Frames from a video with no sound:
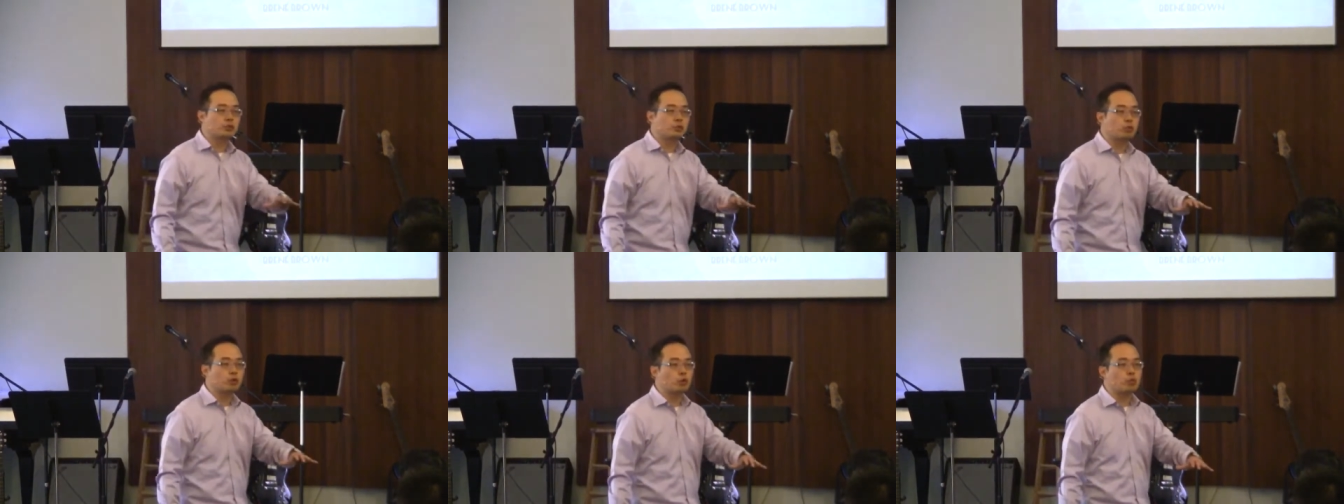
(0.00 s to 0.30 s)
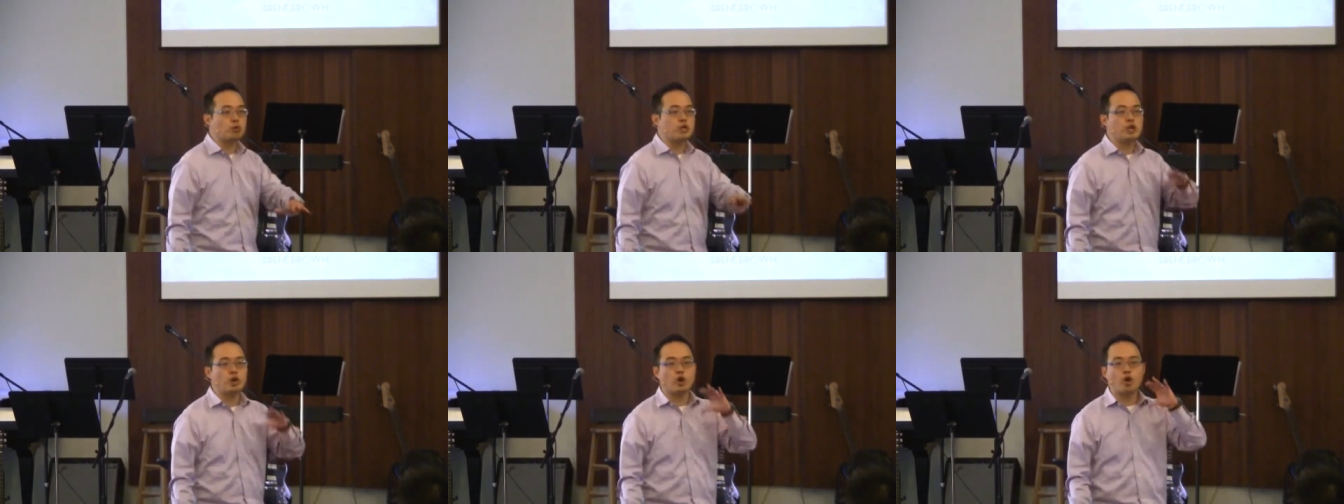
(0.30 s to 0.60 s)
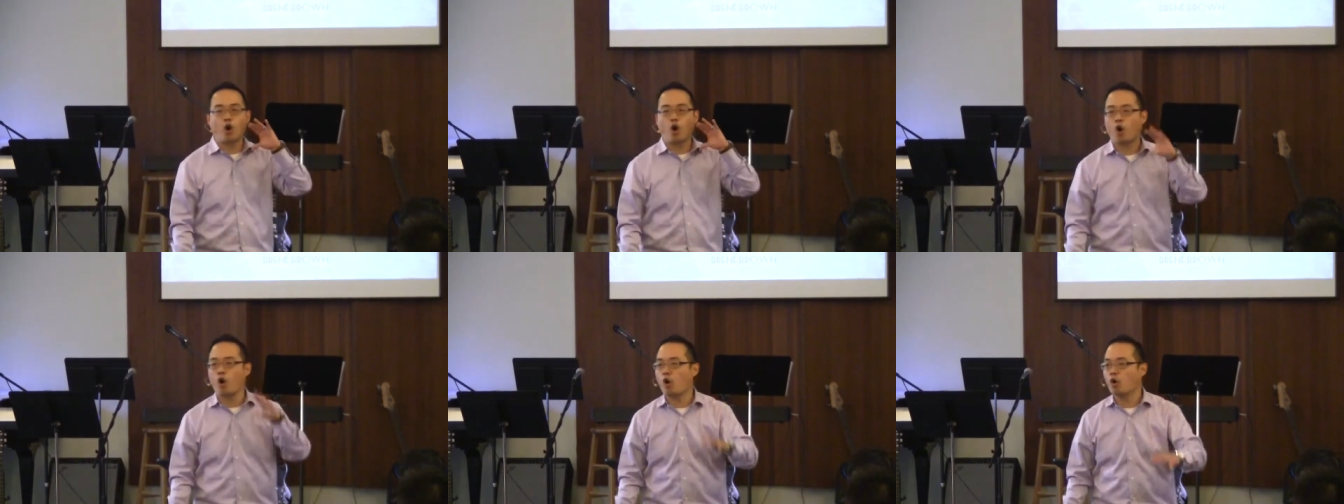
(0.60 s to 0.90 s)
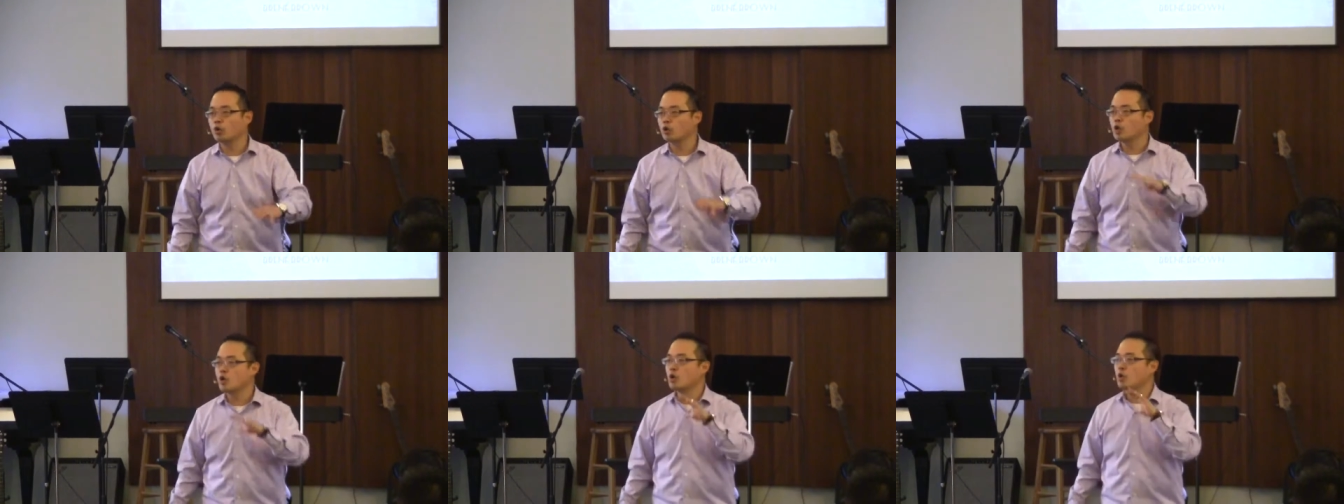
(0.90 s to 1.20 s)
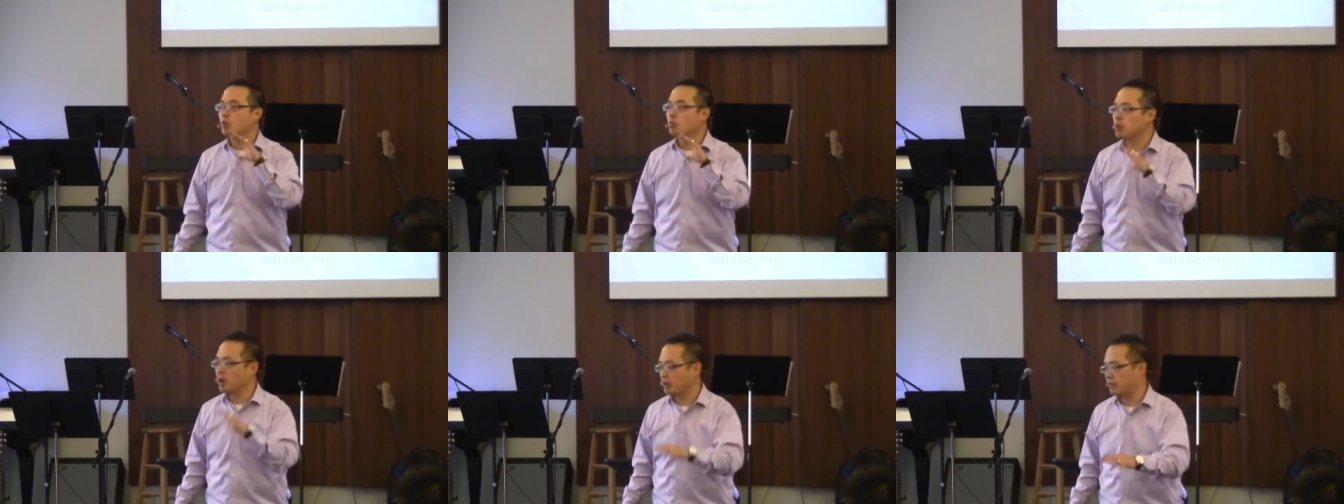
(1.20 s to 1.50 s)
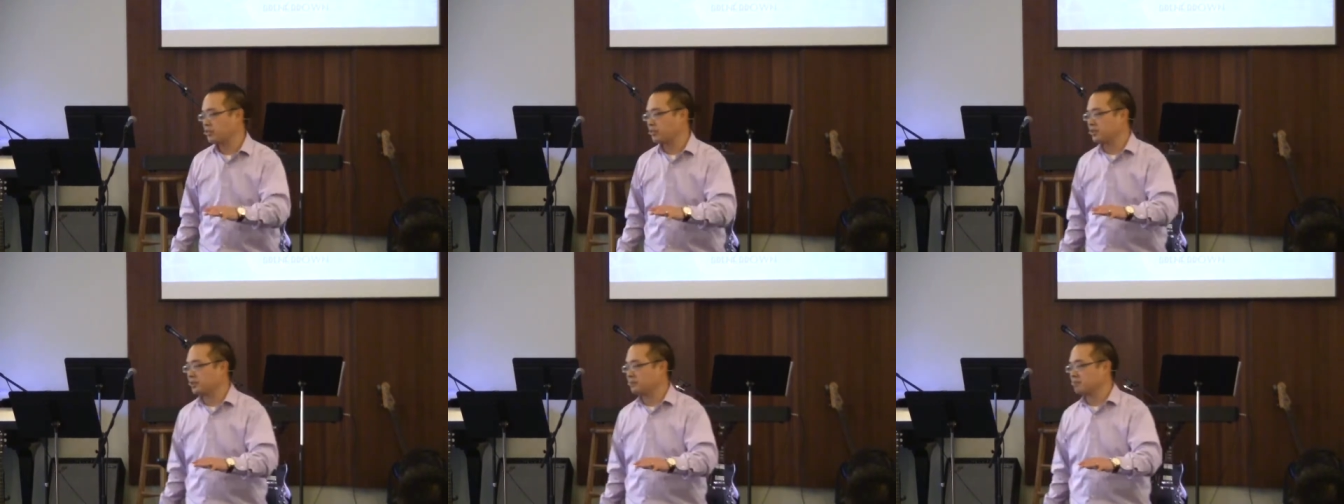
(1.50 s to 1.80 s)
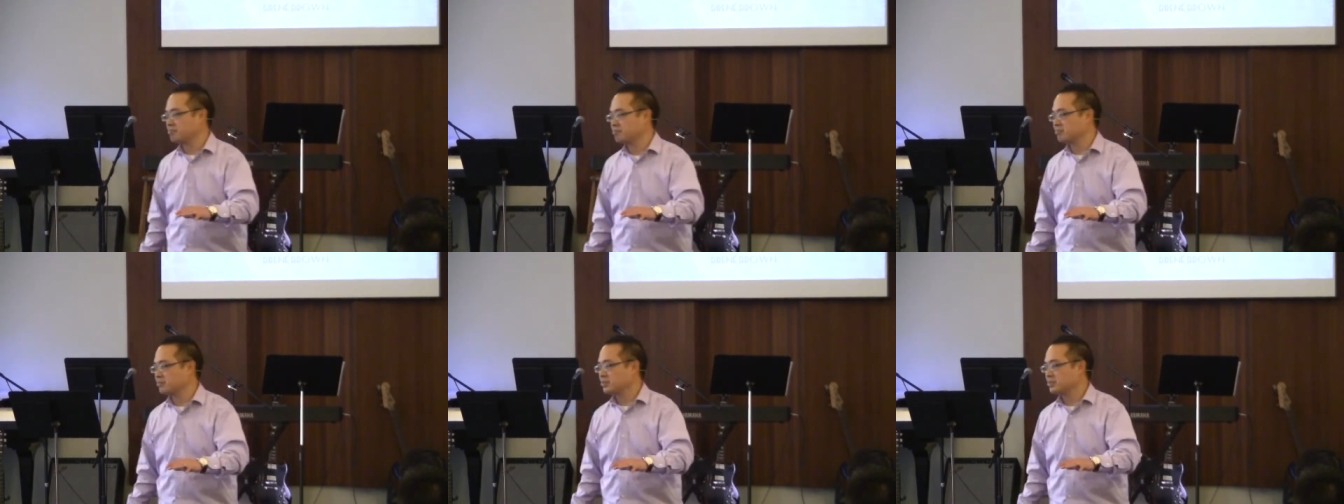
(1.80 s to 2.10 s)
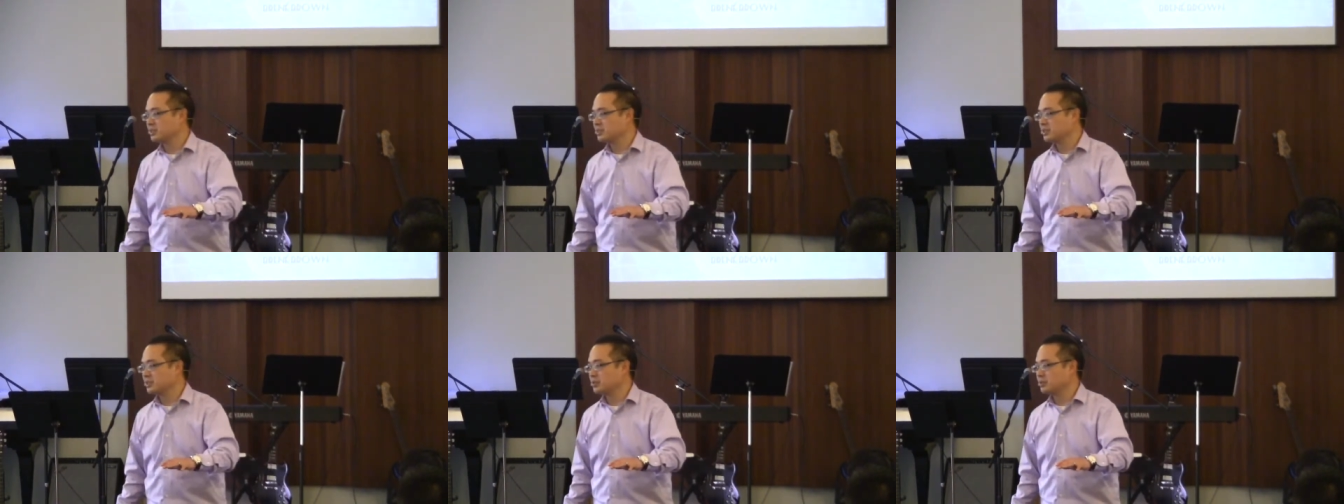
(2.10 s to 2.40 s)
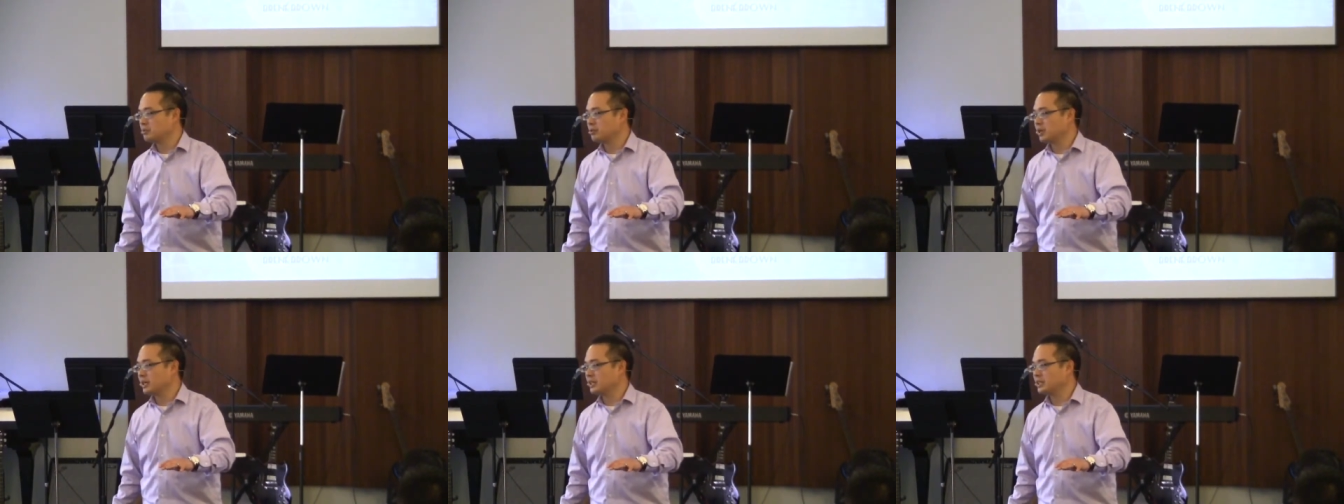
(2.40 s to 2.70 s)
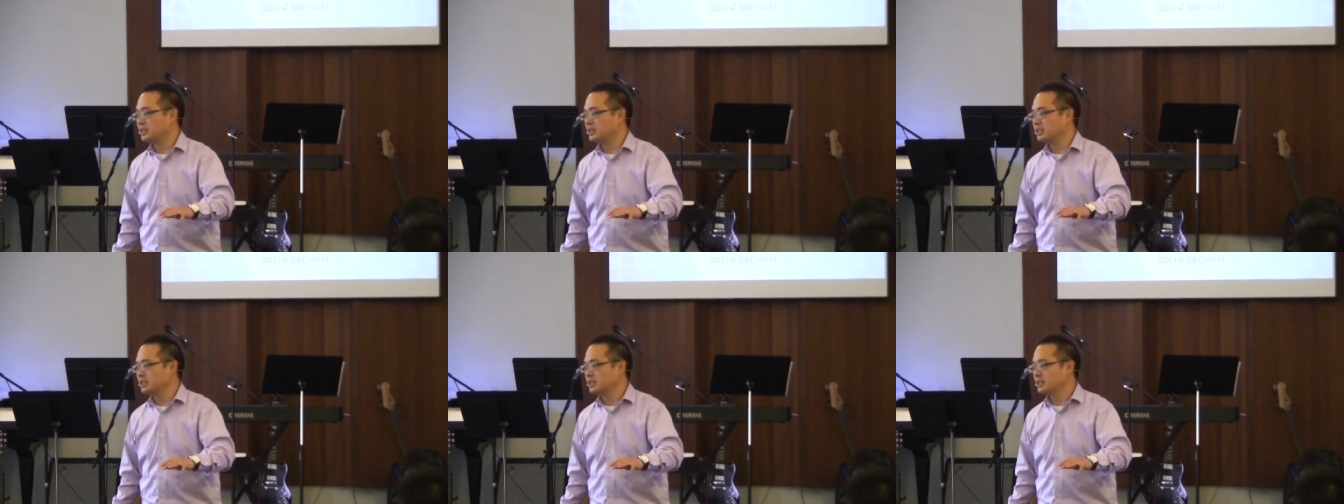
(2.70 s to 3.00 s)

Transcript: the world, we are all wealthy, right?